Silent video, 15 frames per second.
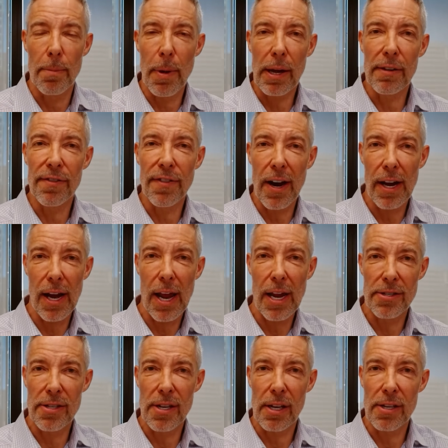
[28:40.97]
big
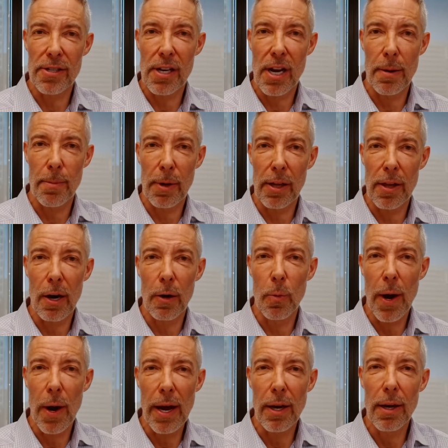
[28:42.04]
financing is coming their
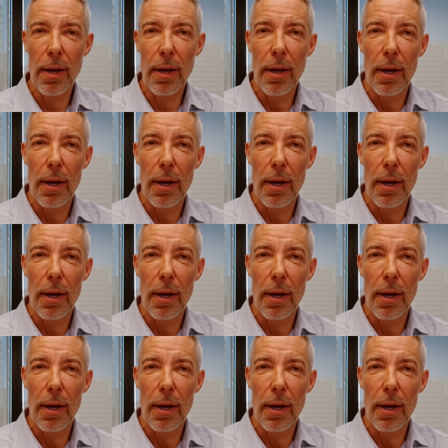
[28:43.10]
way.